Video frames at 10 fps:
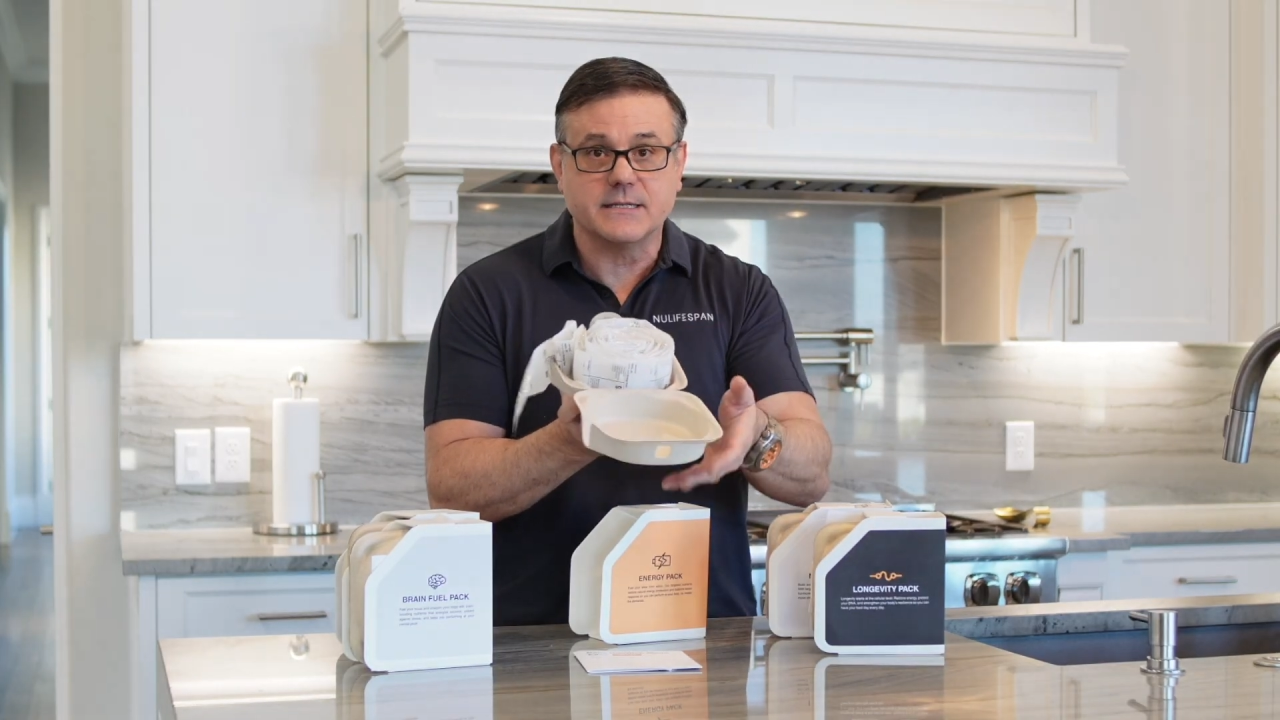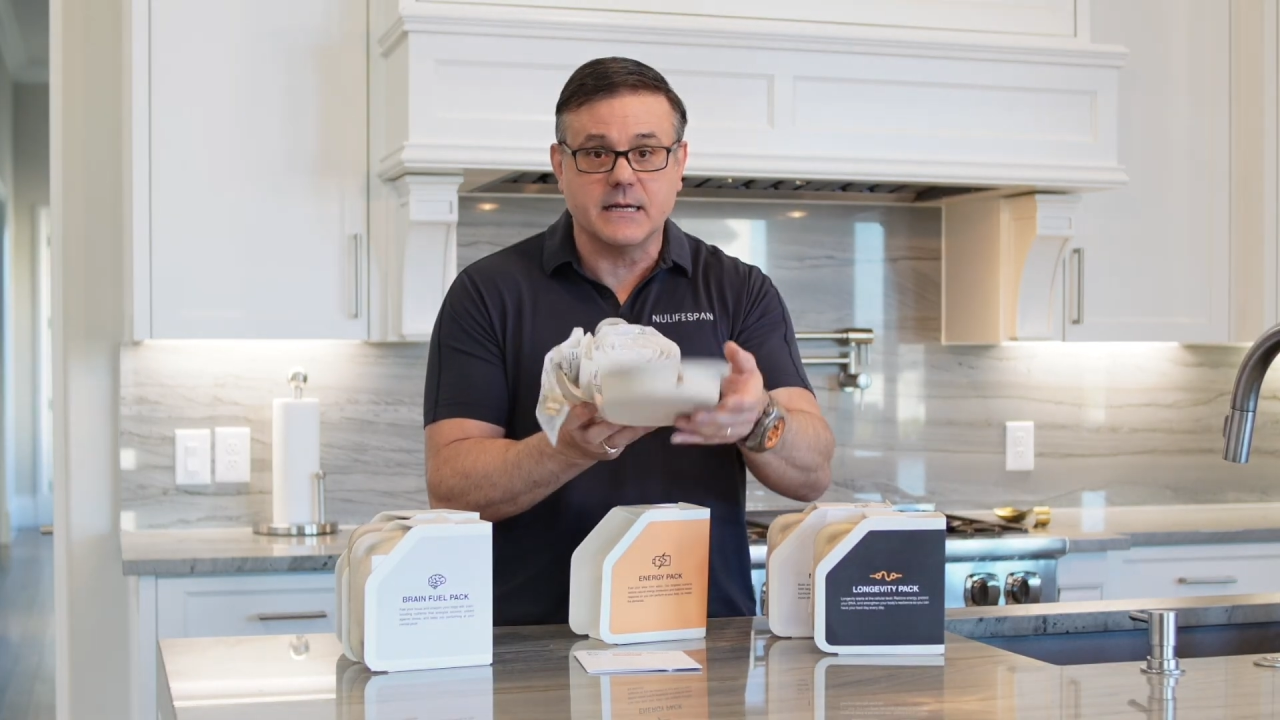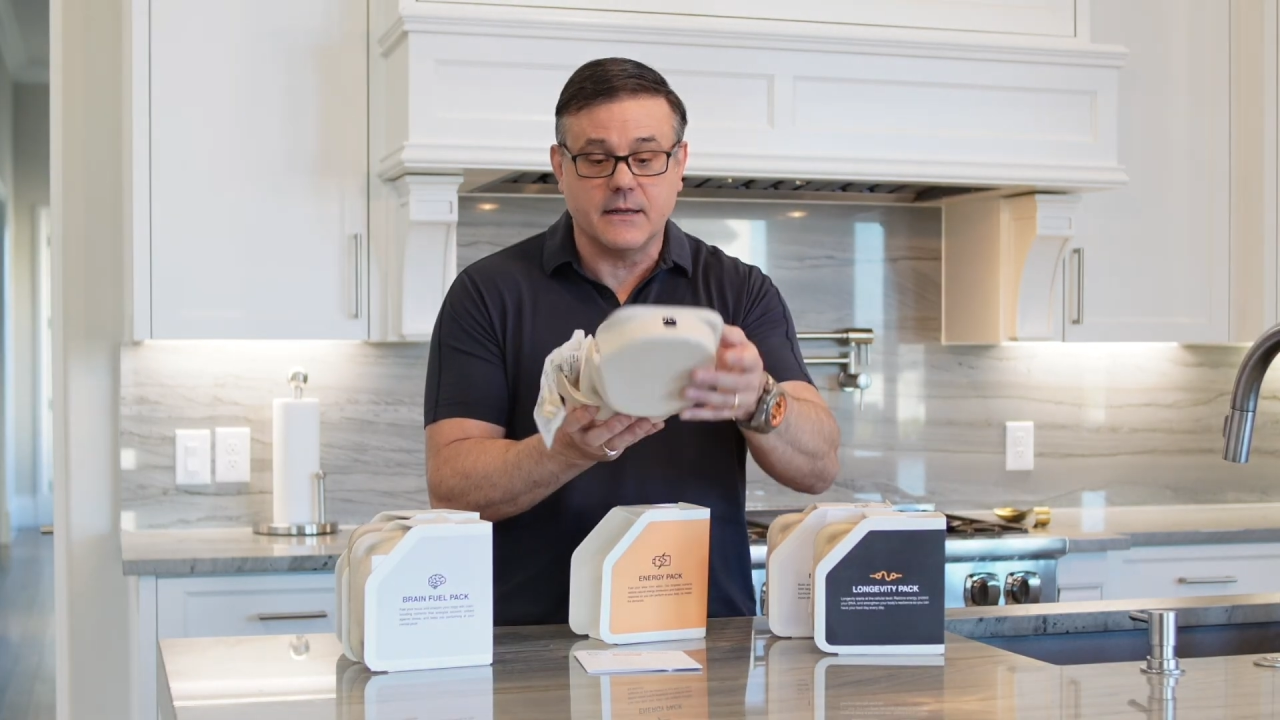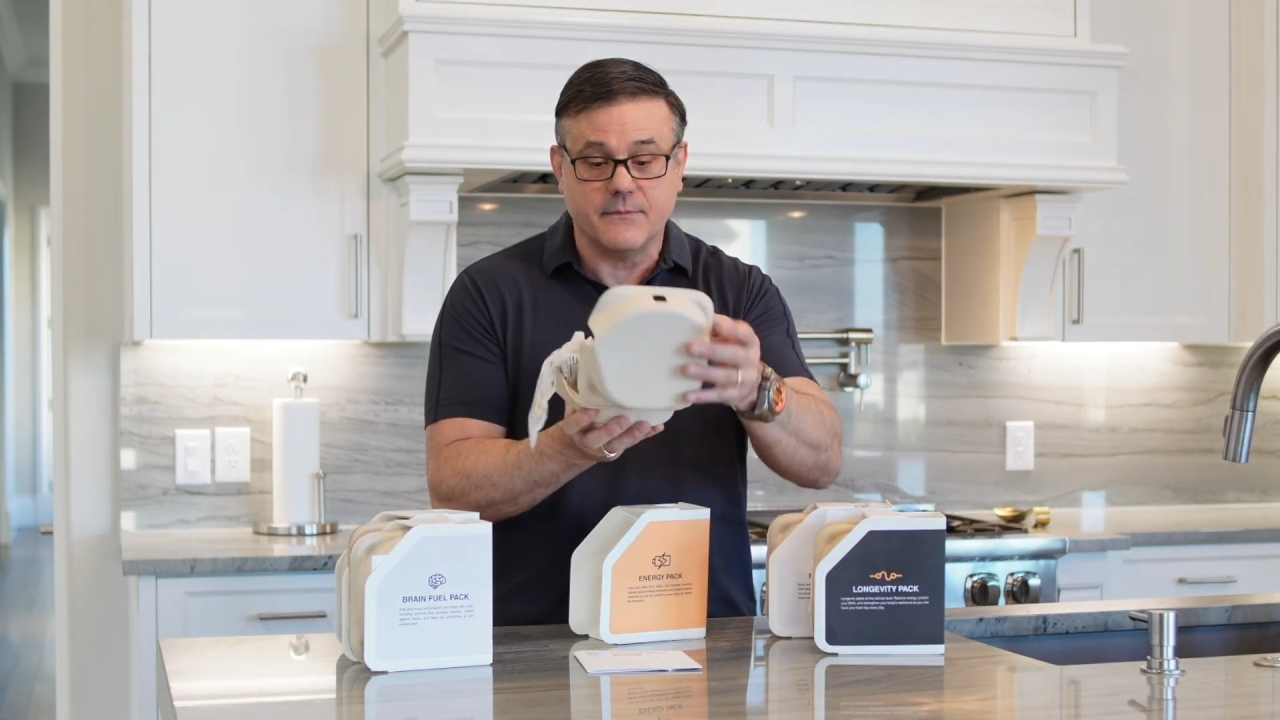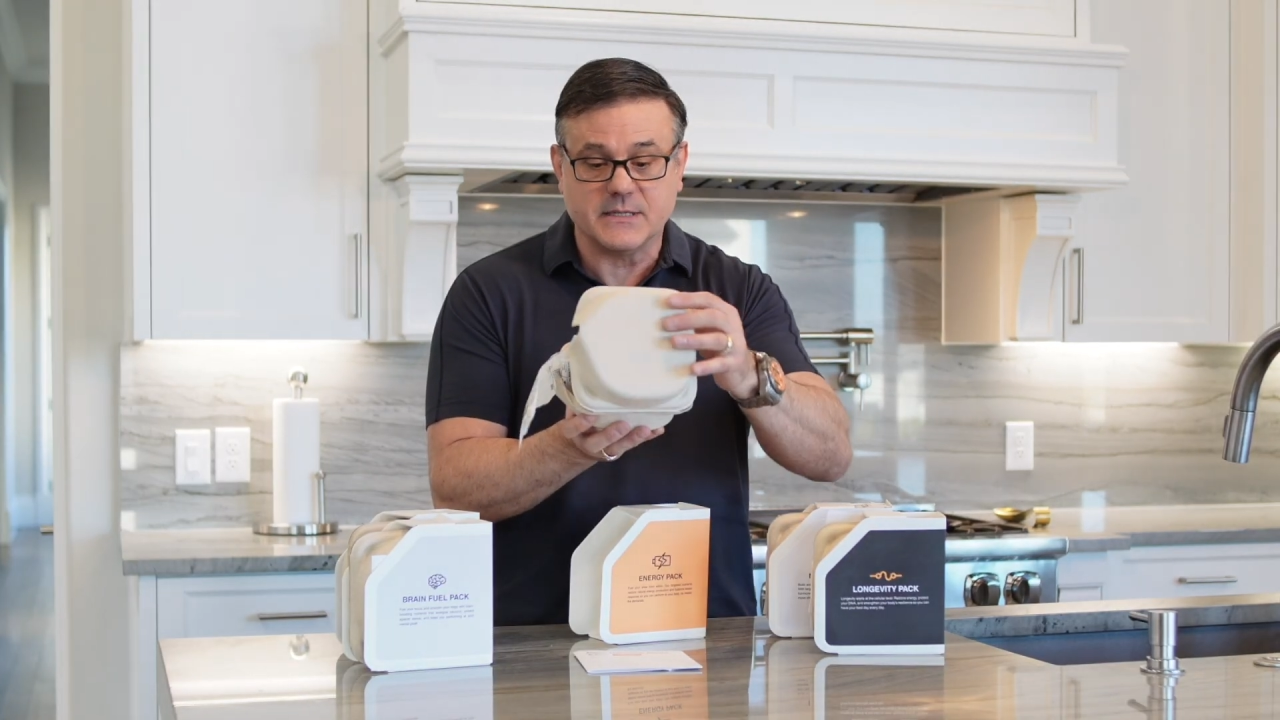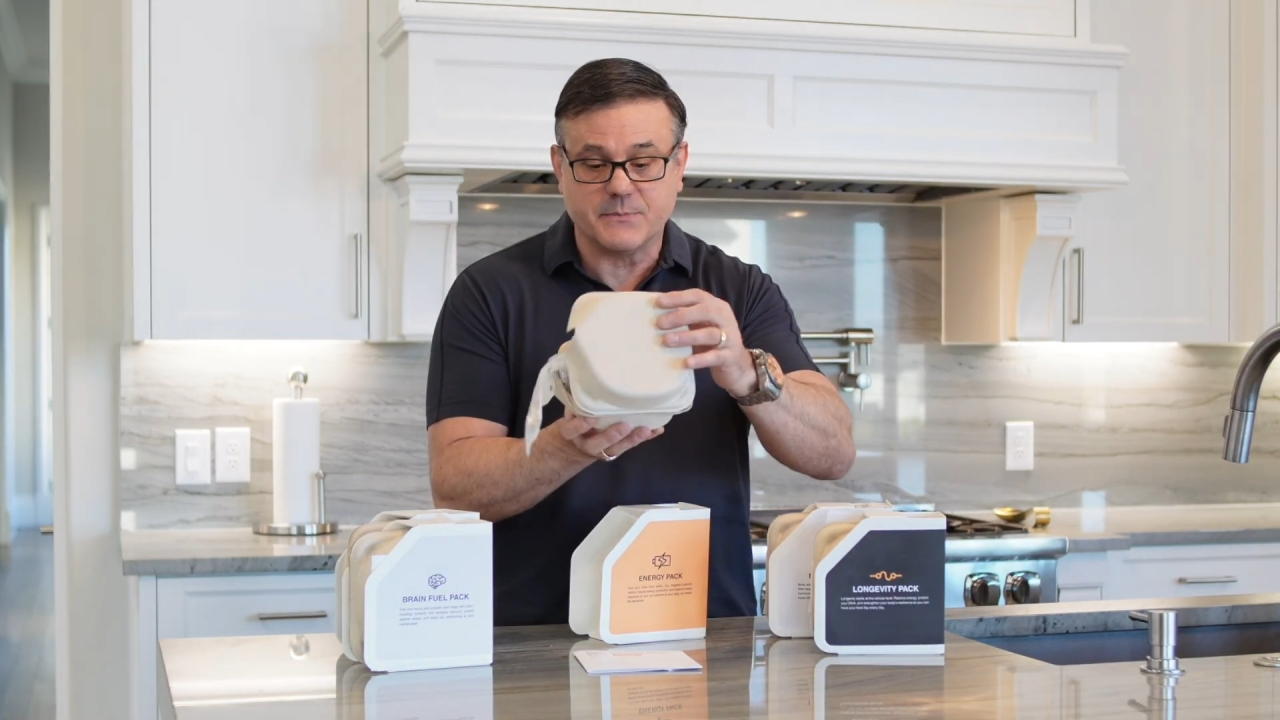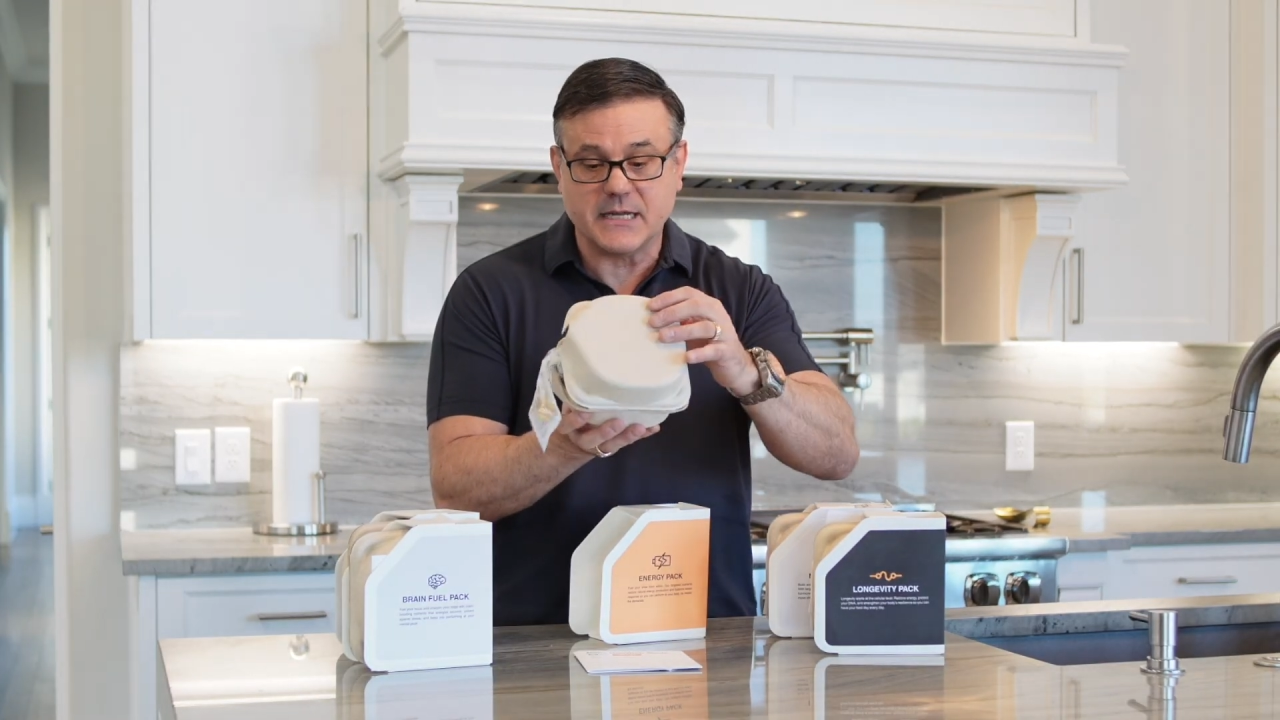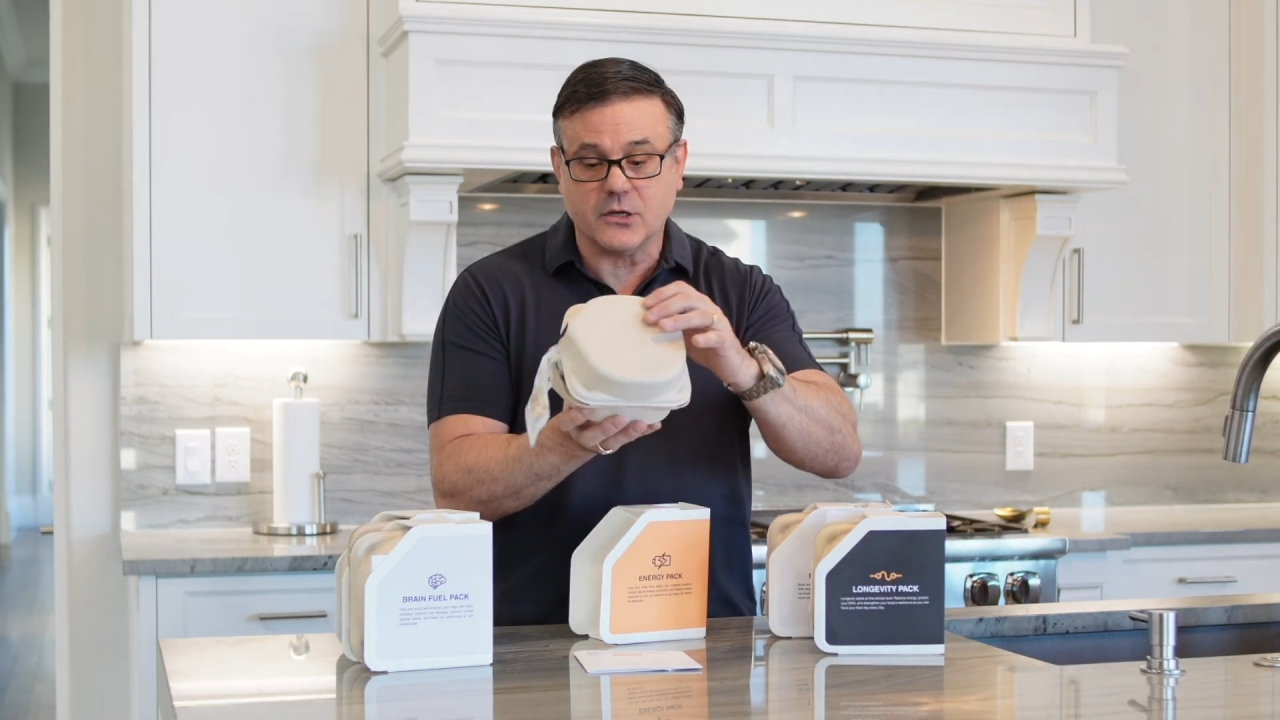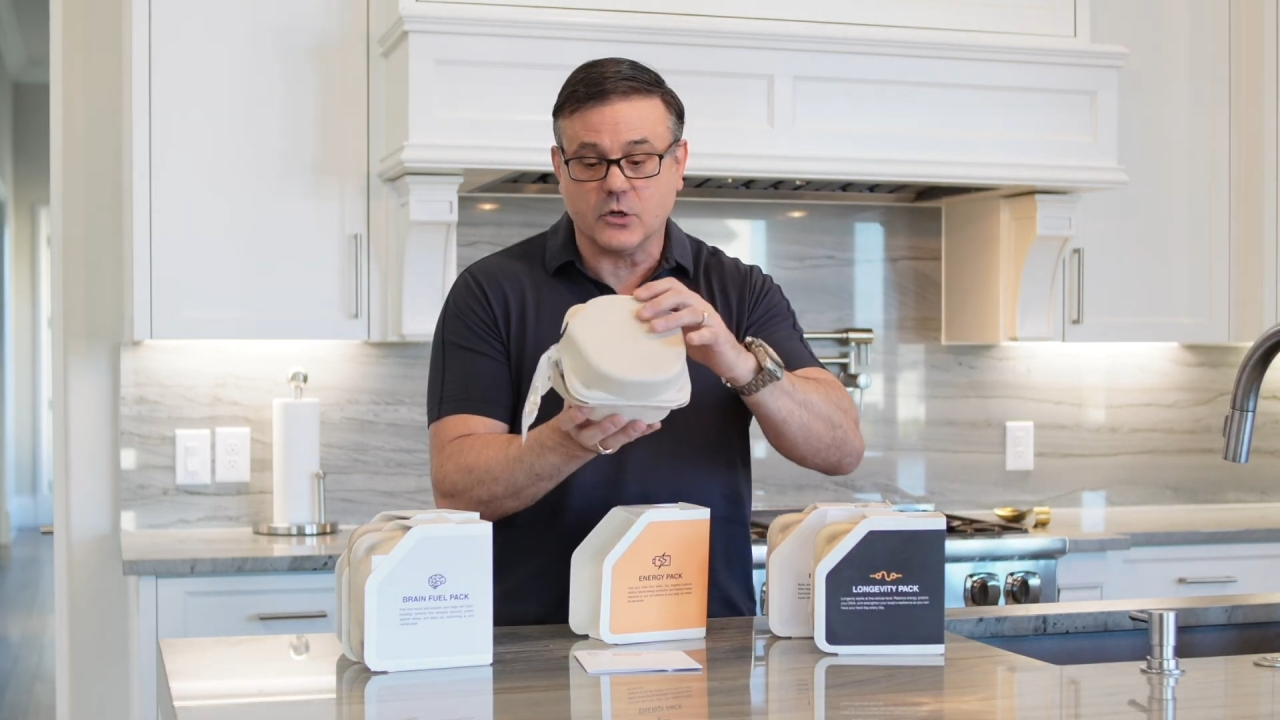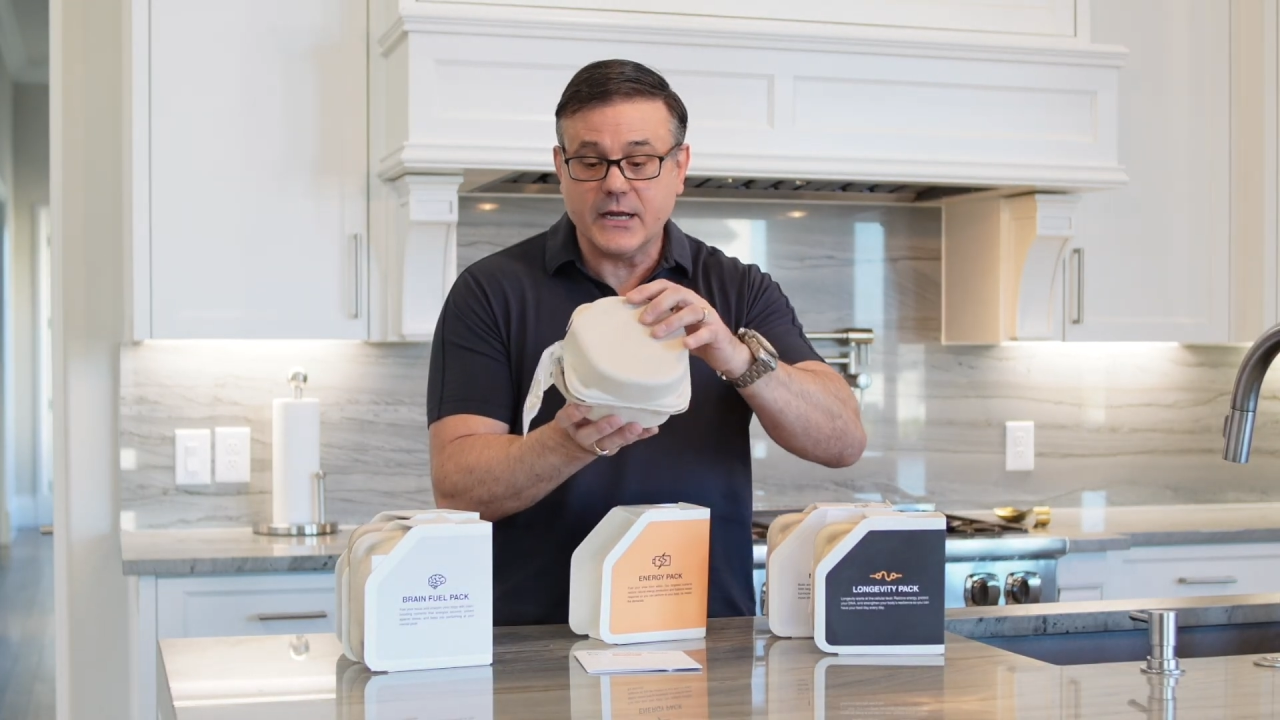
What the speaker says: particular